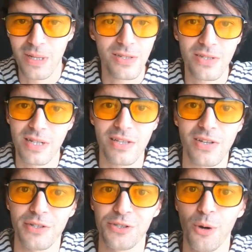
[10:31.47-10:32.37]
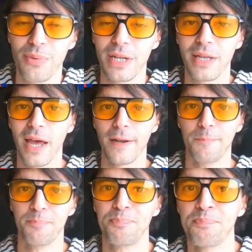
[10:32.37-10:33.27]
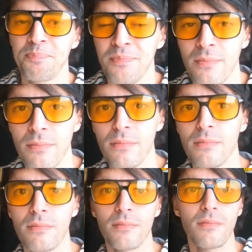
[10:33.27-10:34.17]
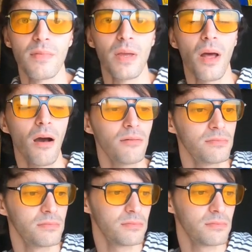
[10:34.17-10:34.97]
Let's cut you open again. You know?